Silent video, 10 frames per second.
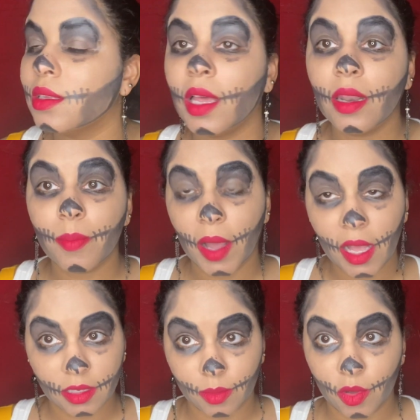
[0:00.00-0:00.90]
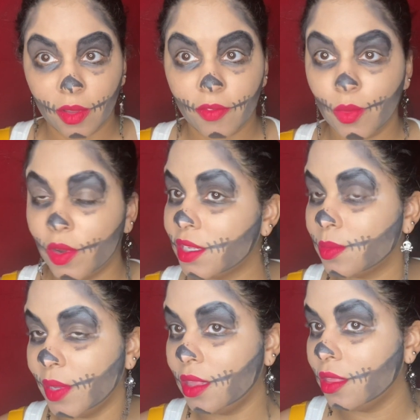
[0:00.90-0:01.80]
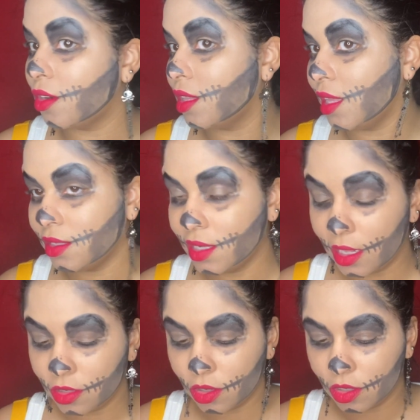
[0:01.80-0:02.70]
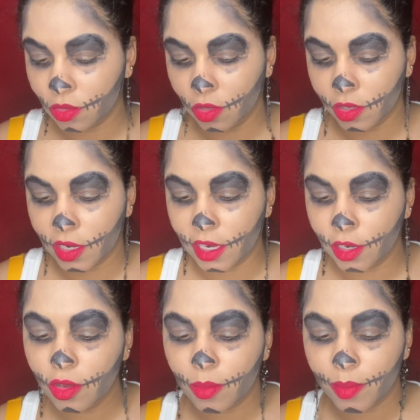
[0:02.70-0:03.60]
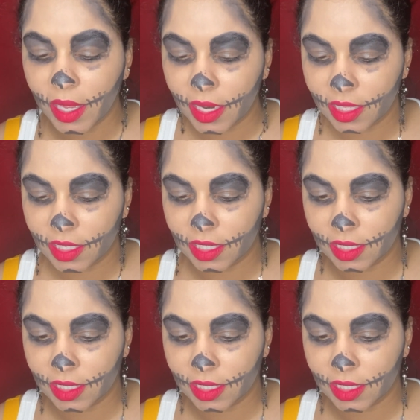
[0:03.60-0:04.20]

not impossible if you want to spend $30,000 going to school to learn how to do it, but it's